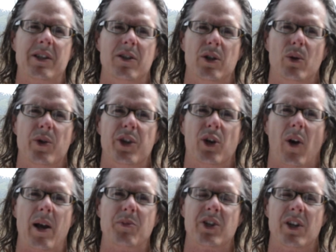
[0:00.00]
to do with the
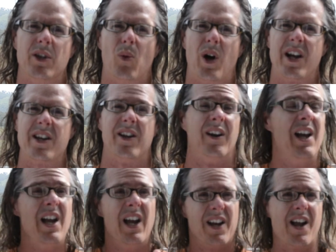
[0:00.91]
grapes and the wine here.
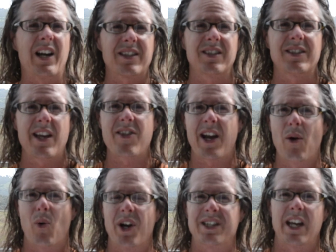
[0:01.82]
Not to say that I
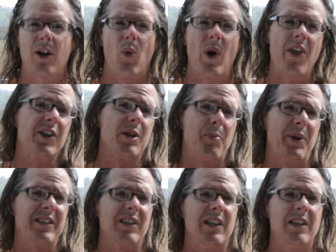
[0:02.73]
want to take away the
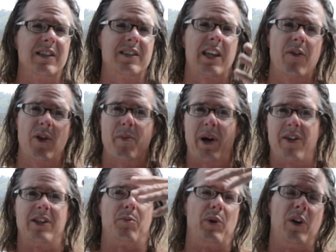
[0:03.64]
typicity that's given by
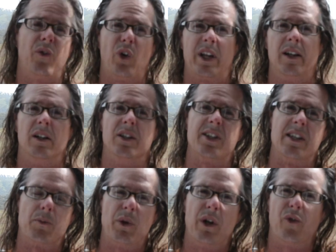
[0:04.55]
these beautiful hills
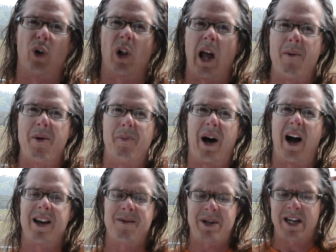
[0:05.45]
and this beautiful climate
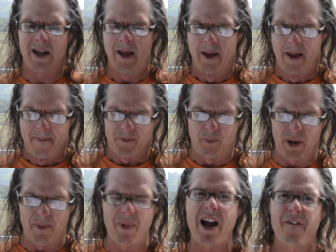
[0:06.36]
behind me,
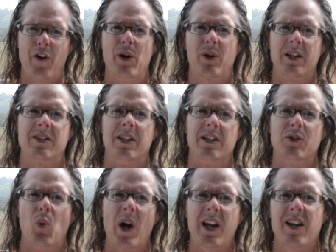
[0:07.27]
but my focus
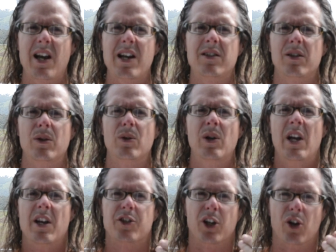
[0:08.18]
is, what can I do
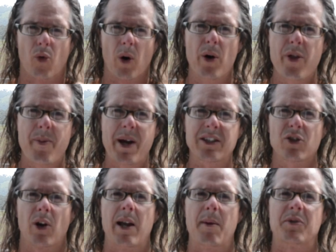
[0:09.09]
to grow the
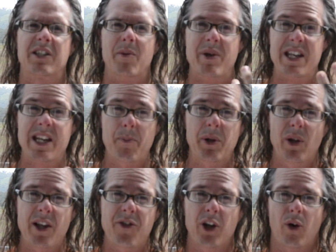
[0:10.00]
best grapes, to
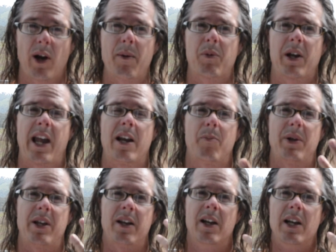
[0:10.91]
manipulate the grape
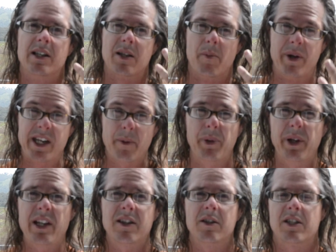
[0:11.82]
canopy, to
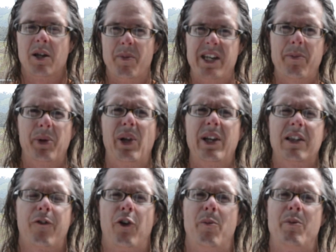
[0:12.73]
manipulate
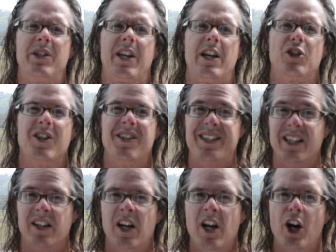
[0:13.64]
the fermentation,
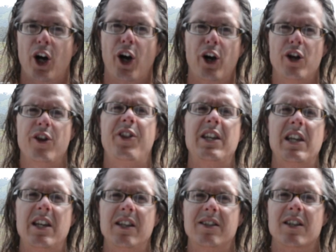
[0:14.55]
to herd the
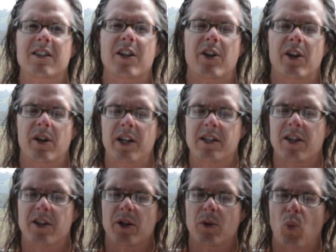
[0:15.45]
yeast into
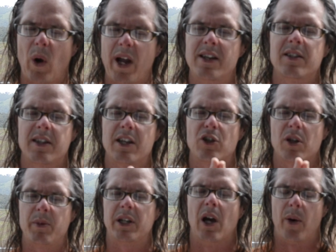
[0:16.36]
the ways that they
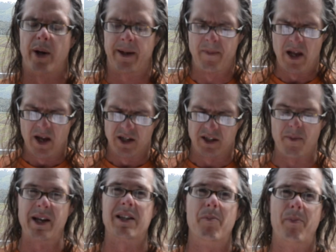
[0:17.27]
should be going, to
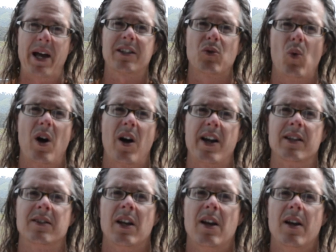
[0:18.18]
make the best
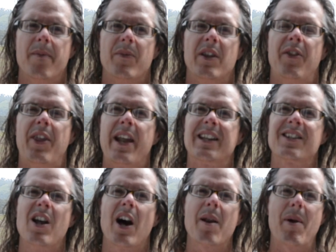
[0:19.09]
wines. That
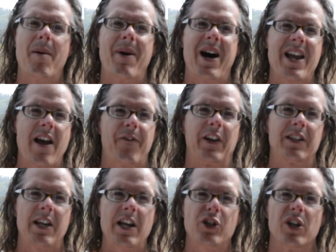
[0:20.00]
it's not about my
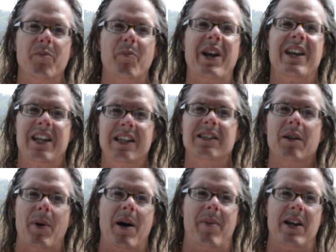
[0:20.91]
affectation, but it is
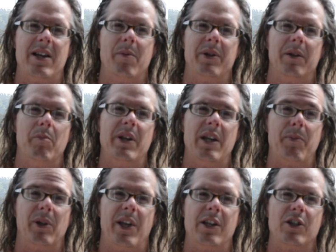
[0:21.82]
about my
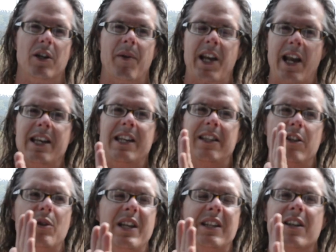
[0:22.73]
manipulation. And
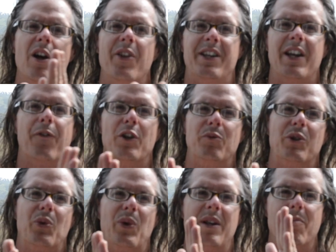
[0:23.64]
you need to know the difference
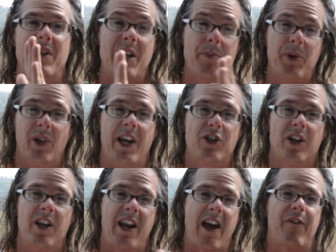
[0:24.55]
between
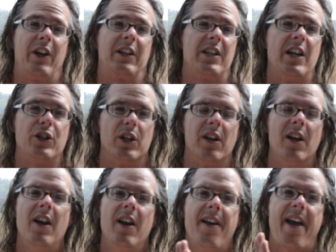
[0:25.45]
manipulation and affectation.
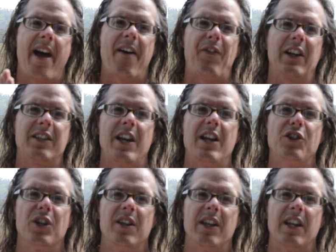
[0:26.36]

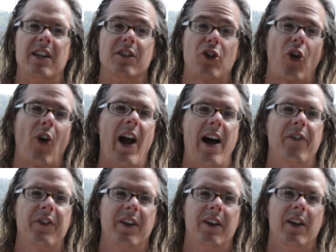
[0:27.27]
Affectation is
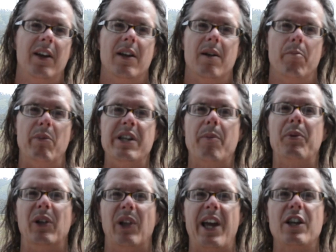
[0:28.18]
craft.
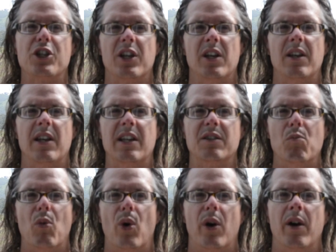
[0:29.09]
Manipulation is
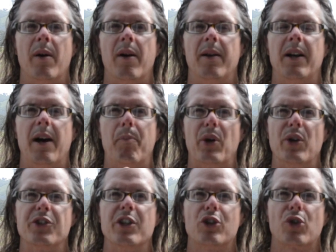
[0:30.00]
more a
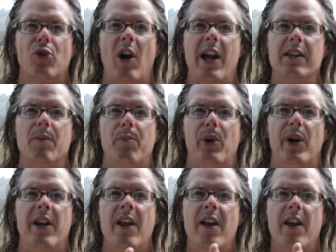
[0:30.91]
person trying to
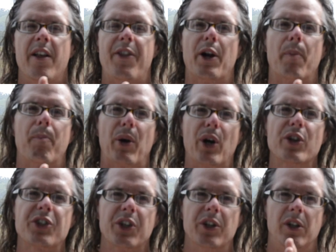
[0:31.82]
put their
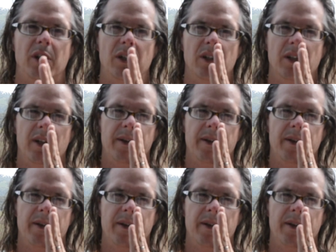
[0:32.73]
personal